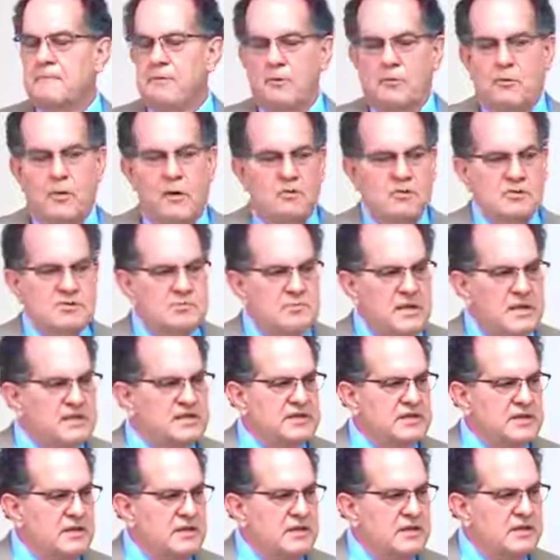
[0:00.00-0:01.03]
But what was
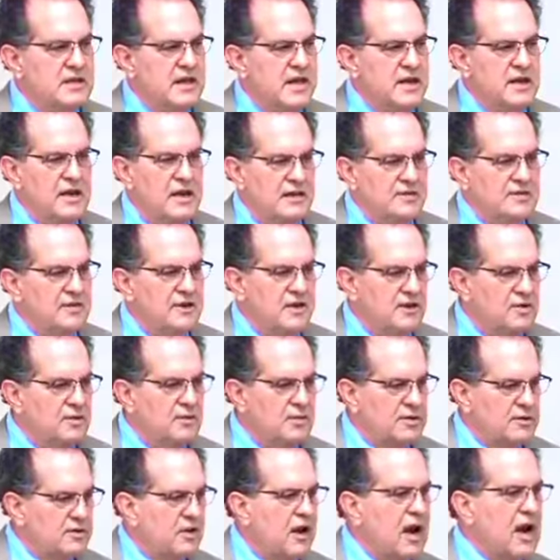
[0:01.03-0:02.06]
missing had nothing to
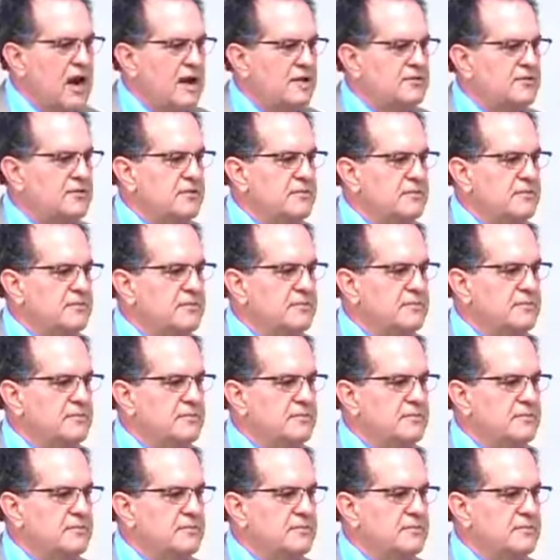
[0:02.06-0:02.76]
do with Christ.